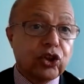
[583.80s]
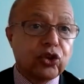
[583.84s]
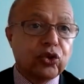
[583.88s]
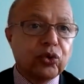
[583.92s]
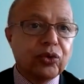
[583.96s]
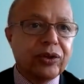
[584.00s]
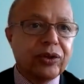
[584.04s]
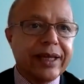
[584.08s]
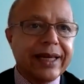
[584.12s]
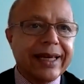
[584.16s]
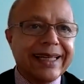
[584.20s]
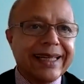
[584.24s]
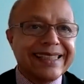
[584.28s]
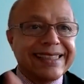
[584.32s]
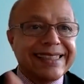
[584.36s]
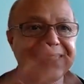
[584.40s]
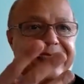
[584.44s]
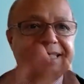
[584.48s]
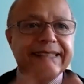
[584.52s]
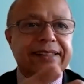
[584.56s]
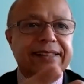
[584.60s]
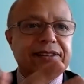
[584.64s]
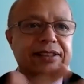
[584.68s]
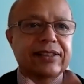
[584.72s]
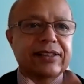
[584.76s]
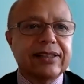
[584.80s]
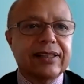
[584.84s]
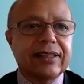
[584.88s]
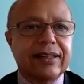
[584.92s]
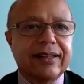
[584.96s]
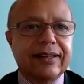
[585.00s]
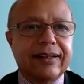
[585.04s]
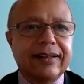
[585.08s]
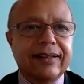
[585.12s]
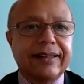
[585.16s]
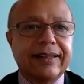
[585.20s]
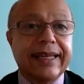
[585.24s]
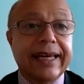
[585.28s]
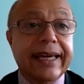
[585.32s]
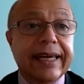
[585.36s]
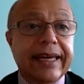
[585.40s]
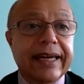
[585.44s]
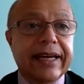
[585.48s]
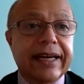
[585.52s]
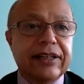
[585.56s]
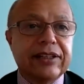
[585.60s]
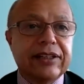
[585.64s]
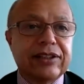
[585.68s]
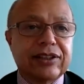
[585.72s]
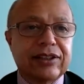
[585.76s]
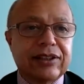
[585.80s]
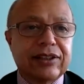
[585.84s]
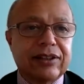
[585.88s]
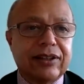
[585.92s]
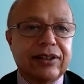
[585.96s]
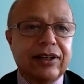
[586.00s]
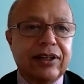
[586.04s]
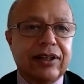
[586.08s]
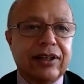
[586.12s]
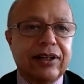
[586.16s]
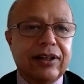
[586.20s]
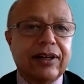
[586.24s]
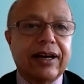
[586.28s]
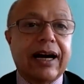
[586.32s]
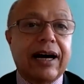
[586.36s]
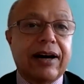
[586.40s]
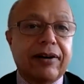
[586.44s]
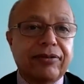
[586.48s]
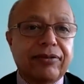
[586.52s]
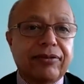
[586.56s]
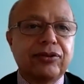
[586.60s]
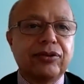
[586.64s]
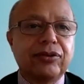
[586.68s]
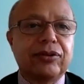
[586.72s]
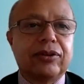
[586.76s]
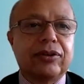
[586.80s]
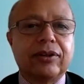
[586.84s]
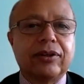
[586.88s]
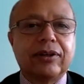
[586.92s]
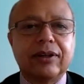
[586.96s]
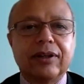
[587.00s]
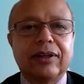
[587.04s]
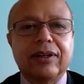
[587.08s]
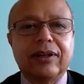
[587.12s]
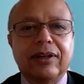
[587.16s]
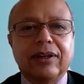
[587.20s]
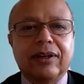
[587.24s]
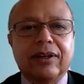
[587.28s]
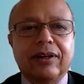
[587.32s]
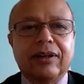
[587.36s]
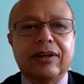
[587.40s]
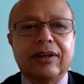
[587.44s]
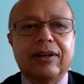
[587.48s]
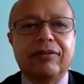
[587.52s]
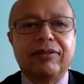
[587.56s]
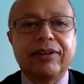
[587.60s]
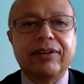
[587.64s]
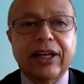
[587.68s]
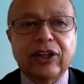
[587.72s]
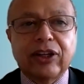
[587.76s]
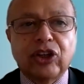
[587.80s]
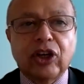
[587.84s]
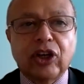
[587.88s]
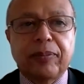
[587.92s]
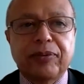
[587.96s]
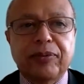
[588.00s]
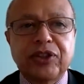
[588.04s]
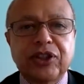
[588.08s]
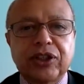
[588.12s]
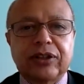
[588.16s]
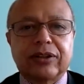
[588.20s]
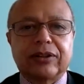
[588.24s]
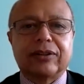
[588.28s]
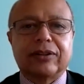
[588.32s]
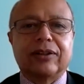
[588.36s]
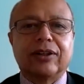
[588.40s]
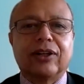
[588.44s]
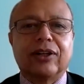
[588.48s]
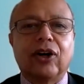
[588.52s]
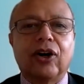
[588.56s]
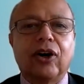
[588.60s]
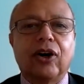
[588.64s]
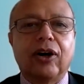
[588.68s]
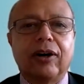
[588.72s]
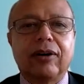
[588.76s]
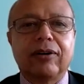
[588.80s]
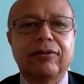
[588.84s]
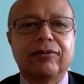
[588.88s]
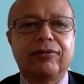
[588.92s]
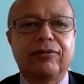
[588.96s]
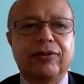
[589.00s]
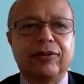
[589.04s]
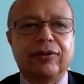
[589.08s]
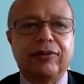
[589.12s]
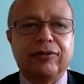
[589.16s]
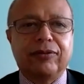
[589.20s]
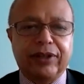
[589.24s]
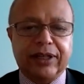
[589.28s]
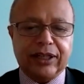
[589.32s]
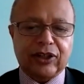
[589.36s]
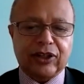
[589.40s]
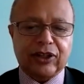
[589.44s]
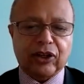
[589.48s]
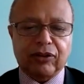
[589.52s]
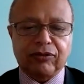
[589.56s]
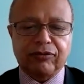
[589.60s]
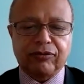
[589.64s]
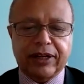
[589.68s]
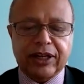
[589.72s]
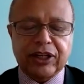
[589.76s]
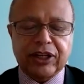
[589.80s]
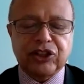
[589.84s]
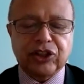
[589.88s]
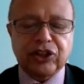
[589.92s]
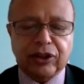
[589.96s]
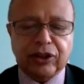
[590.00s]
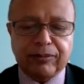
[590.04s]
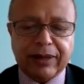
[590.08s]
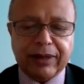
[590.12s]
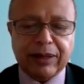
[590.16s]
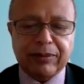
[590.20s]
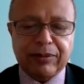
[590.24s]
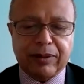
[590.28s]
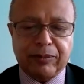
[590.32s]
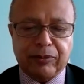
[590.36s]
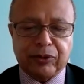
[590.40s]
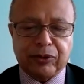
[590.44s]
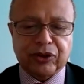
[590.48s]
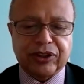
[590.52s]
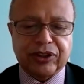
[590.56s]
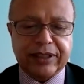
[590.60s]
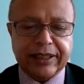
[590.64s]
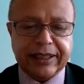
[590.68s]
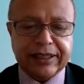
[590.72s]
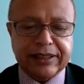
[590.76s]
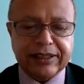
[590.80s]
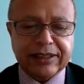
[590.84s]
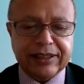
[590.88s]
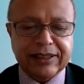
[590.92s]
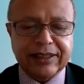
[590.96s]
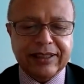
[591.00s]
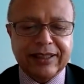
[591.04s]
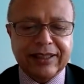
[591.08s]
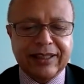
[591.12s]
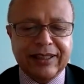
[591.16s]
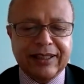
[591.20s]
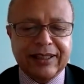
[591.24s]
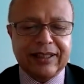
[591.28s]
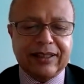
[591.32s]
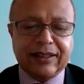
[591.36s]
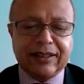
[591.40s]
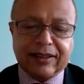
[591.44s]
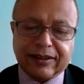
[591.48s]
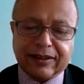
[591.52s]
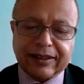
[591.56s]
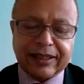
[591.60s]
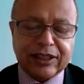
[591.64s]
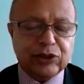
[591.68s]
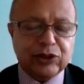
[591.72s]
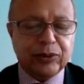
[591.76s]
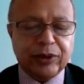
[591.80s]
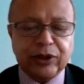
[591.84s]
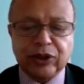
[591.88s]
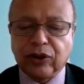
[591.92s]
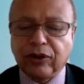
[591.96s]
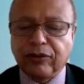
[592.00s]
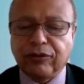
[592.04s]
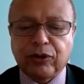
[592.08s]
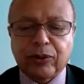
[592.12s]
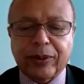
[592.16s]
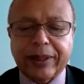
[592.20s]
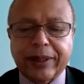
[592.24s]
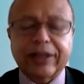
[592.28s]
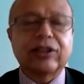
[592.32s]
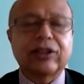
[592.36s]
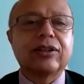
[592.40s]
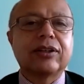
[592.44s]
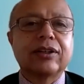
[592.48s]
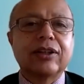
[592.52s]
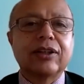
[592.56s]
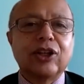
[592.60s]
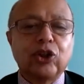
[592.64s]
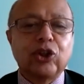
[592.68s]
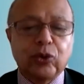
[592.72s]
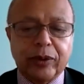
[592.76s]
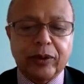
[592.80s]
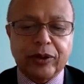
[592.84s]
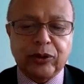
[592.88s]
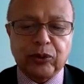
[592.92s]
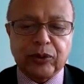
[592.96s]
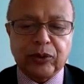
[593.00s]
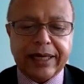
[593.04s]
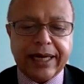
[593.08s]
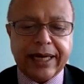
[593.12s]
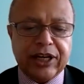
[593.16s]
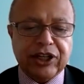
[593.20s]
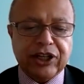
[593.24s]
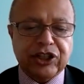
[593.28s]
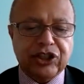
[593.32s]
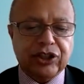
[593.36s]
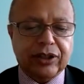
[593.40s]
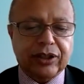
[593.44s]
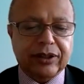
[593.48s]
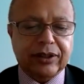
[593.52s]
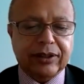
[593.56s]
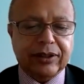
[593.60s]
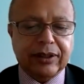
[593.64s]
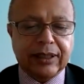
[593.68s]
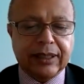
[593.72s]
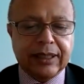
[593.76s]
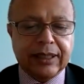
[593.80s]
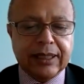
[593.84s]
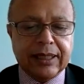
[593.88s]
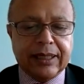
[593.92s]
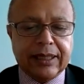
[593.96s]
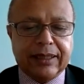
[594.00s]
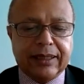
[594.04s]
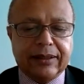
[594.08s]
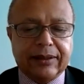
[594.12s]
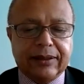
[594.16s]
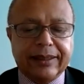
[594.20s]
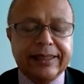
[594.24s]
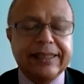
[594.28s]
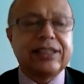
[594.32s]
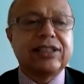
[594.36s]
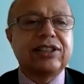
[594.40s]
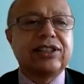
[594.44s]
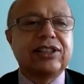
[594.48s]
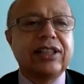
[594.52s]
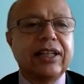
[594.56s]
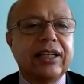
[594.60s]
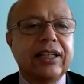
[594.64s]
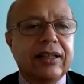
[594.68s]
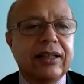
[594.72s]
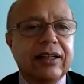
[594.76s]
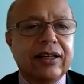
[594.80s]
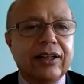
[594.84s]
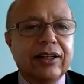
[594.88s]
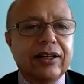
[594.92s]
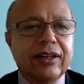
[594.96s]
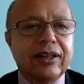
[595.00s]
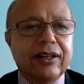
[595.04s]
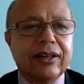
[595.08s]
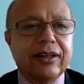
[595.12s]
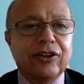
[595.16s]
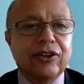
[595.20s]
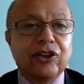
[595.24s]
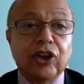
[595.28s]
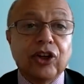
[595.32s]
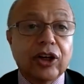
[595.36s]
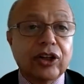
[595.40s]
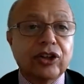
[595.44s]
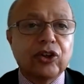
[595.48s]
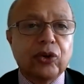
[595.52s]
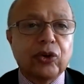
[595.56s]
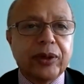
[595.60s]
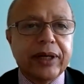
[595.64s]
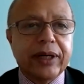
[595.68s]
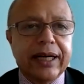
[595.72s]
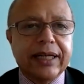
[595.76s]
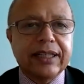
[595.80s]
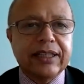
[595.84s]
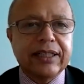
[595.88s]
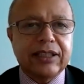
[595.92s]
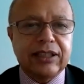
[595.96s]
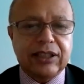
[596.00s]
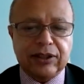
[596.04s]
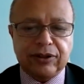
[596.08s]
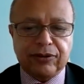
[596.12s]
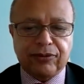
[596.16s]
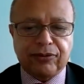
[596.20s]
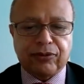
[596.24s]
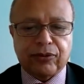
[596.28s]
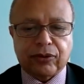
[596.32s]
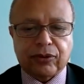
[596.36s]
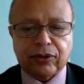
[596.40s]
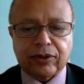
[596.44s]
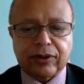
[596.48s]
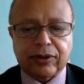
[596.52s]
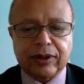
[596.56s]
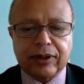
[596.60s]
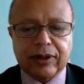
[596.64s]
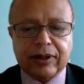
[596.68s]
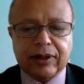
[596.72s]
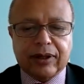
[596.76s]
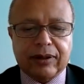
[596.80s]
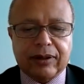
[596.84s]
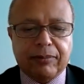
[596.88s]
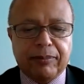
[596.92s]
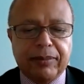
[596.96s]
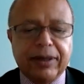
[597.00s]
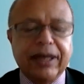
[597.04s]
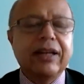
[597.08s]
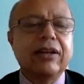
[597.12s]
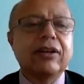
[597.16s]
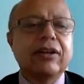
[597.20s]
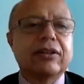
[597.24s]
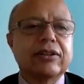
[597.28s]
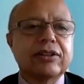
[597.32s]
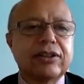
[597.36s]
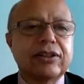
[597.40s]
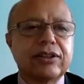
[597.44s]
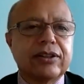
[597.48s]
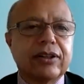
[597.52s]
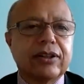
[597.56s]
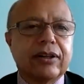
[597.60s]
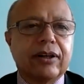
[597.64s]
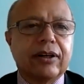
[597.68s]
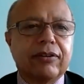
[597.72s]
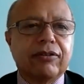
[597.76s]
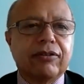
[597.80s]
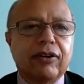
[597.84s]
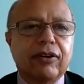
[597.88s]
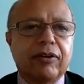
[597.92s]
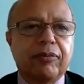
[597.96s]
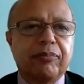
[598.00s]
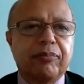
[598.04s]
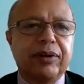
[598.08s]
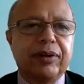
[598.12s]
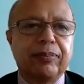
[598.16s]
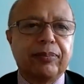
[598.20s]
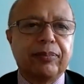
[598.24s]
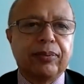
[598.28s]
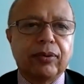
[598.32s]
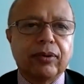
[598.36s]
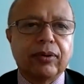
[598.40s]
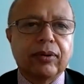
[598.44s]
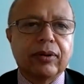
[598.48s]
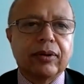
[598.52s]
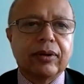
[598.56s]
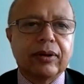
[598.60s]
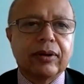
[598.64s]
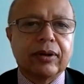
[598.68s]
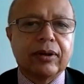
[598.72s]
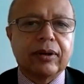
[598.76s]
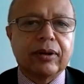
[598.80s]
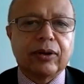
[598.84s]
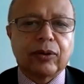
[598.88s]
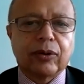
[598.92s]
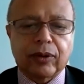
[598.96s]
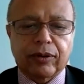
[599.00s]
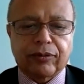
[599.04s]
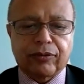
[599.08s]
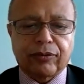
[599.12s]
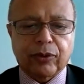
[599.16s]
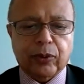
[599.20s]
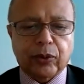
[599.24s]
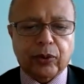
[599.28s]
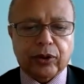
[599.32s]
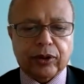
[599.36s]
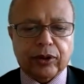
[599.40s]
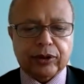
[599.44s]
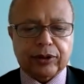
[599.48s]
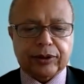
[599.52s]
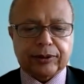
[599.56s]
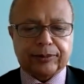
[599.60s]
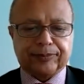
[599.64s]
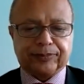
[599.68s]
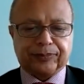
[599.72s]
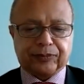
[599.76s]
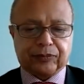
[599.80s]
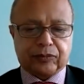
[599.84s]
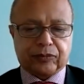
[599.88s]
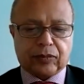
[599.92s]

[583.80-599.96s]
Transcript: Today, six decades after the adoption of the convention by member states, as we know, the right to education is still not a reality for millions of people around the world.